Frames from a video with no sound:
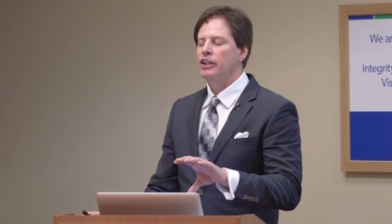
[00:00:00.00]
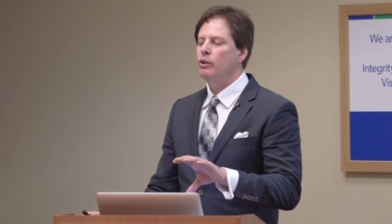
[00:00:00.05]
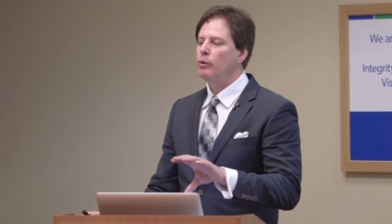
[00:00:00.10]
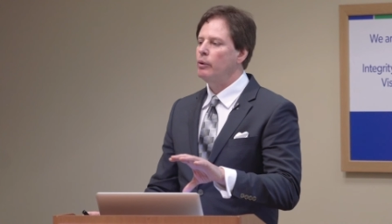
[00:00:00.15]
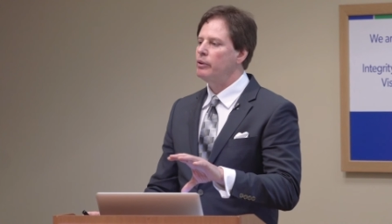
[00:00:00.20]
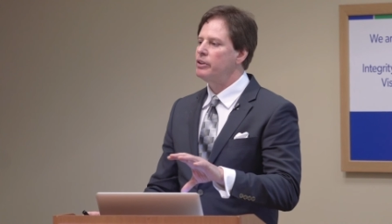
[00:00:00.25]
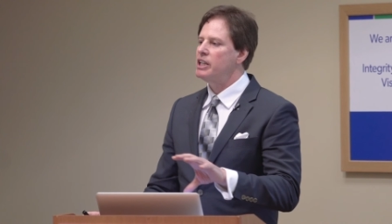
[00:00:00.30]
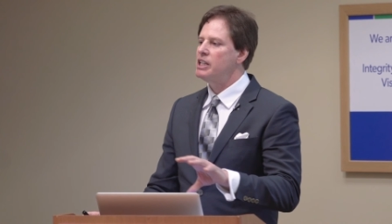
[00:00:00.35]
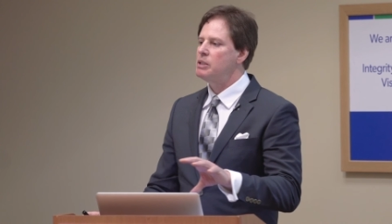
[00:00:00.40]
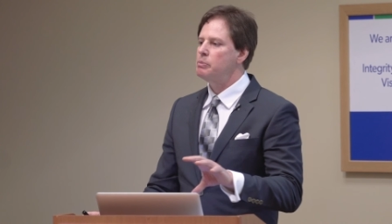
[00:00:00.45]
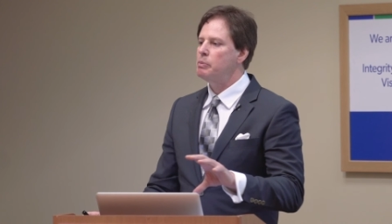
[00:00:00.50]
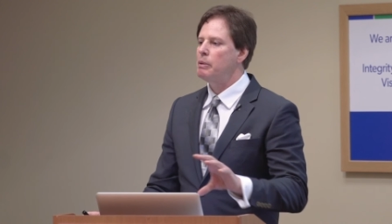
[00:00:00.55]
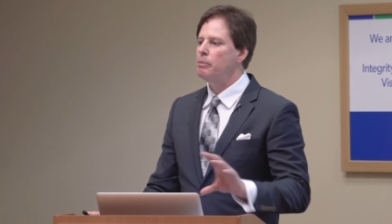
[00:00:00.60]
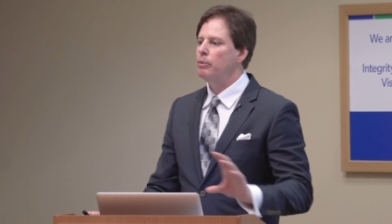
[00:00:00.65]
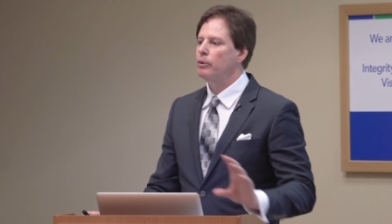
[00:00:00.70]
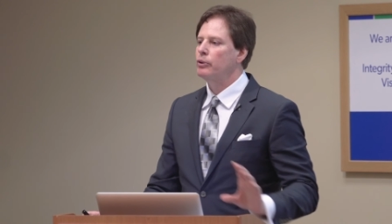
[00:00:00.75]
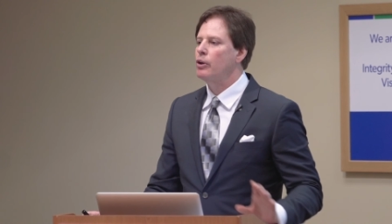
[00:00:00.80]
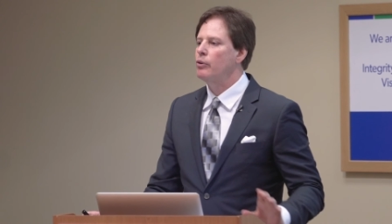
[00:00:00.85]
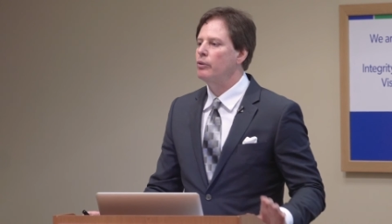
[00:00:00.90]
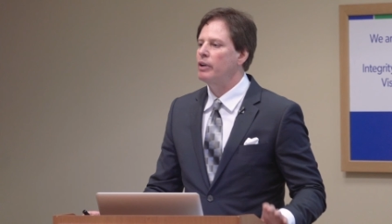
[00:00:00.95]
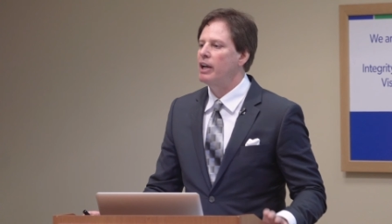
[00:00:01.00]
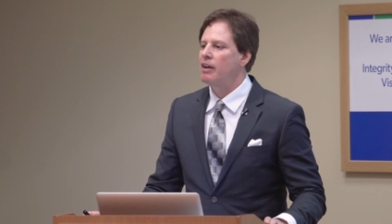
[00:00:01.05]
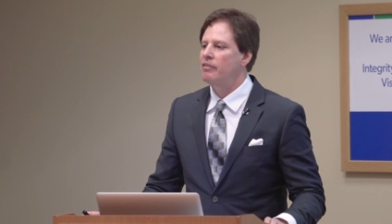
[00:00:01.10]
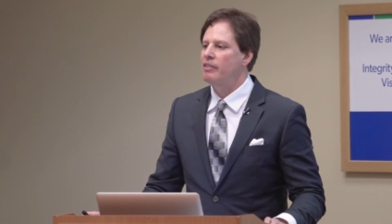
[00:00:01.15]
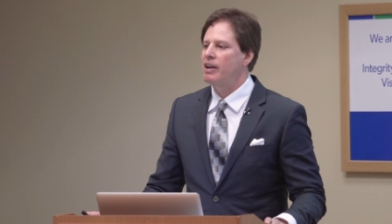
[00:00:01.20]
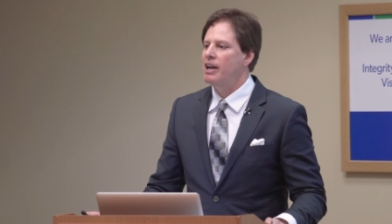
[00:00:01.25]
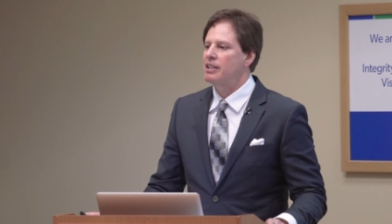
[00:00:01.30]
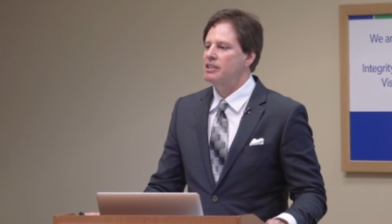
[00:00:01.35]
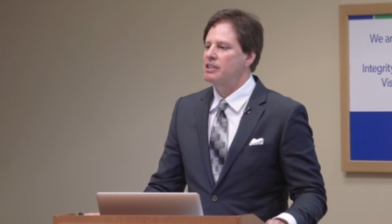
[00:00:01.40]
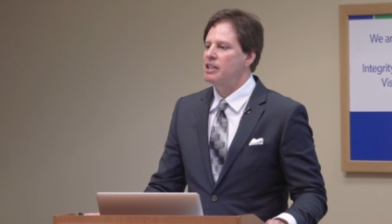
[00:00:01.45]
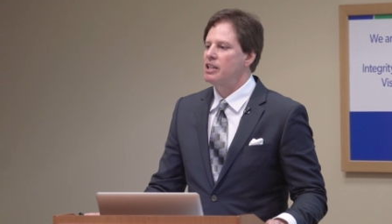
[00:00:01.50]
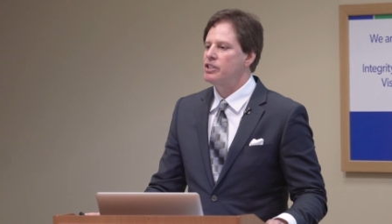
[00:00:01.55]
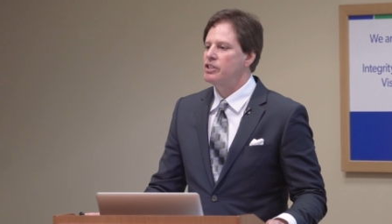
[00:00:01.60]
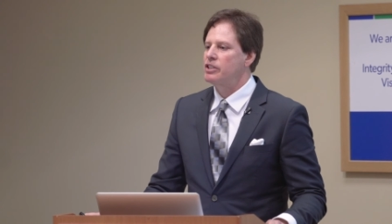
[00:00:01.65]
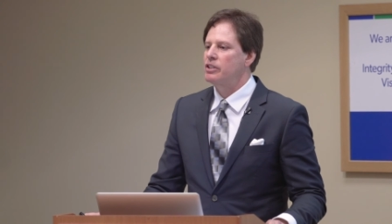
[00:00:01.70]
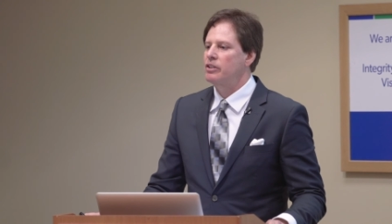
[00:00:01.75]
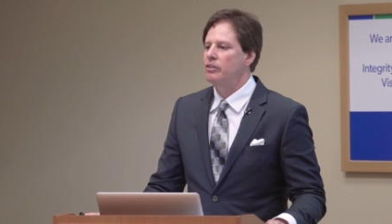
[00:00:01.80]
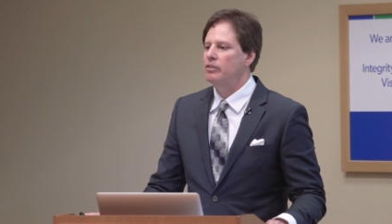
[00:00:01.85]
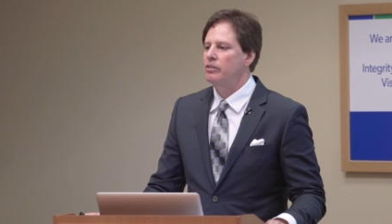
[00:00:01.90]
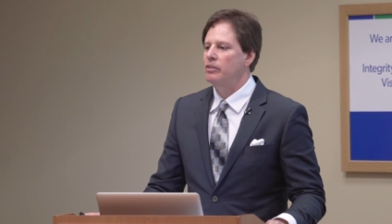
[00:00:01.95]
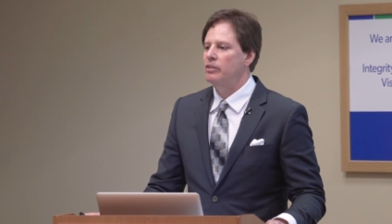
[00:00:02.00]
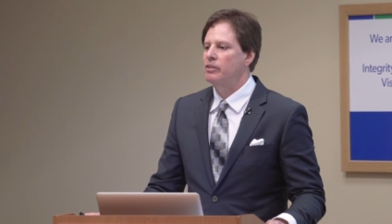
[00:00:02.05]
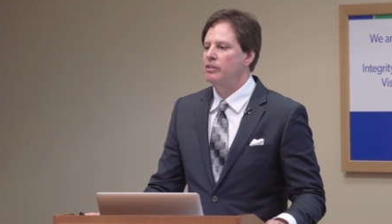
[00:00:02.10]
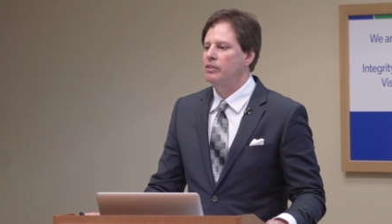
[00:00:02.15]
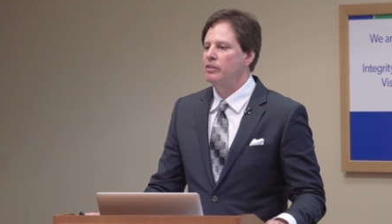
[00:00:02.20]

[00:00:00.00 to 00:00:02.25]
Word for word: You know what these people don't have access to?